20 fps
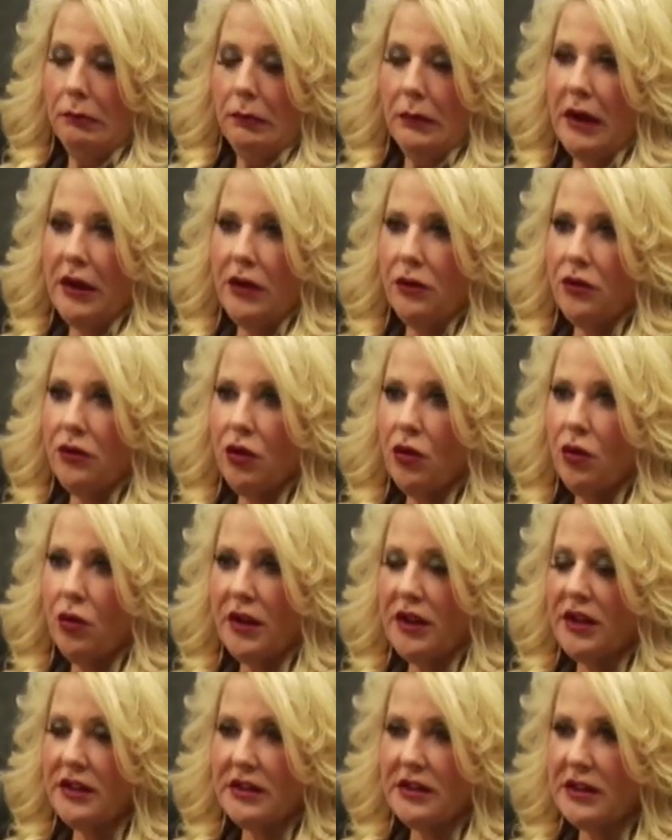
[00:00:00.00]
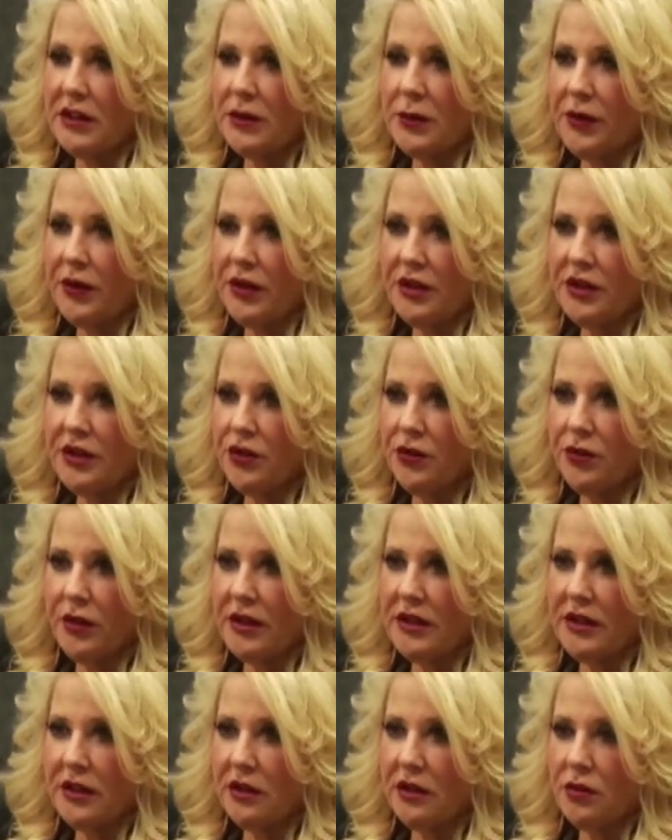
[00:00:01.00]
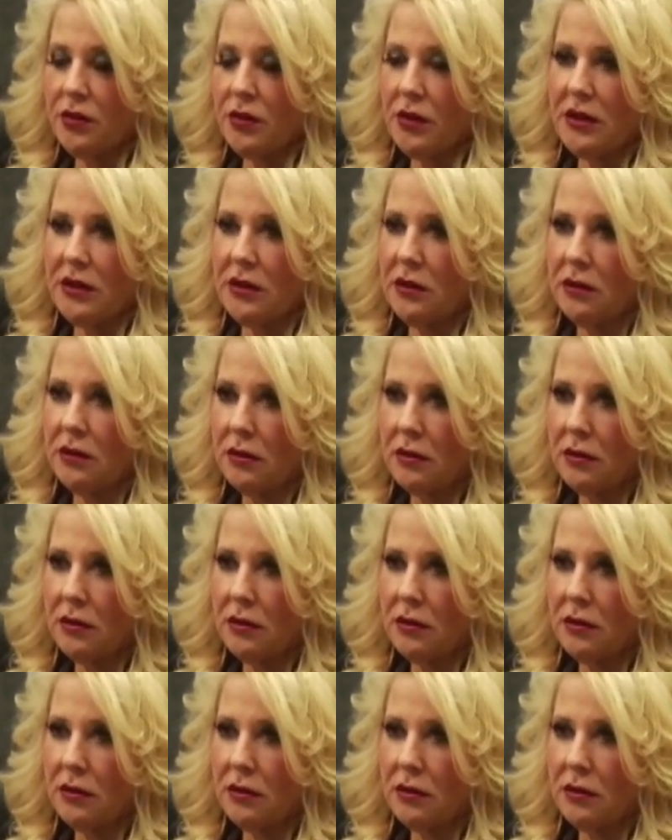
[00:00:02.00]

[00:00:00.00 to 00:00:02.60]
I don't know what his experience in direct sales was.